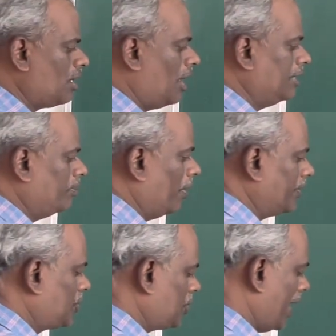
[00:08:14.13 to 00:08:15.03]
on both
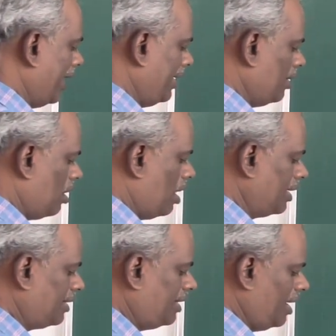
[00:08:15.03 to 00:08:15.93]
sides.
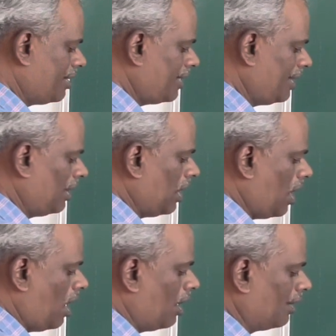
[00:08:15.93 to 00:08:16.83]
On taking
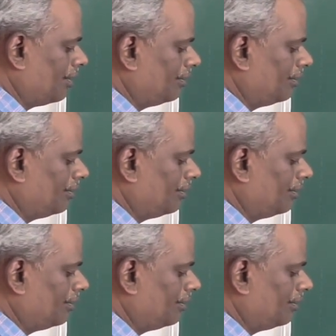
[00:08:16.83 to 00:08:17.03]
log